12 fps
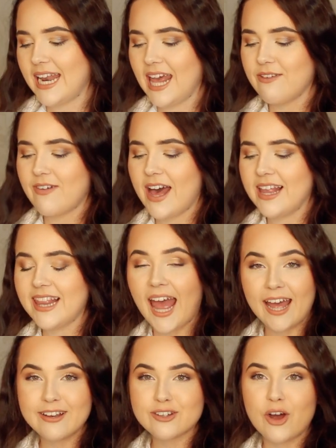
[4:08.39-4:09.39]
and if I
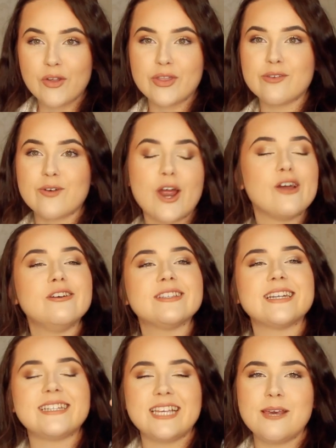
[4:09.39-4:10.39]
land on the rose
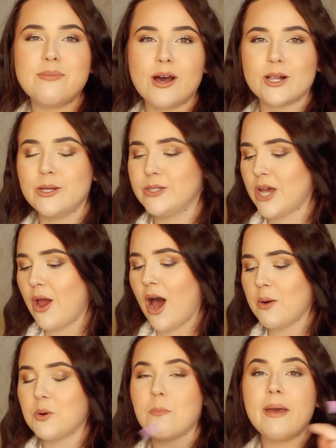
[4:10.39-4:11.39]
in TBR Cluedo,
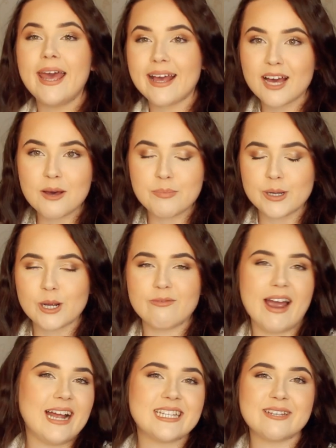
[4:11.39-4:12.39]
I will pick a book
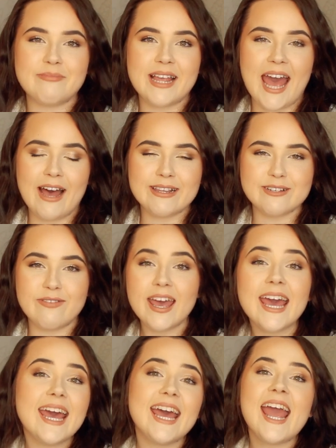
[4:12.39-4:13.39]
randomly out of
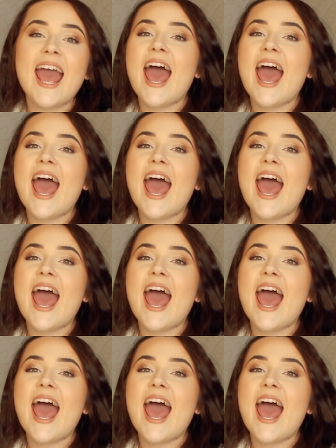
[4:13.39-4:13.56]
here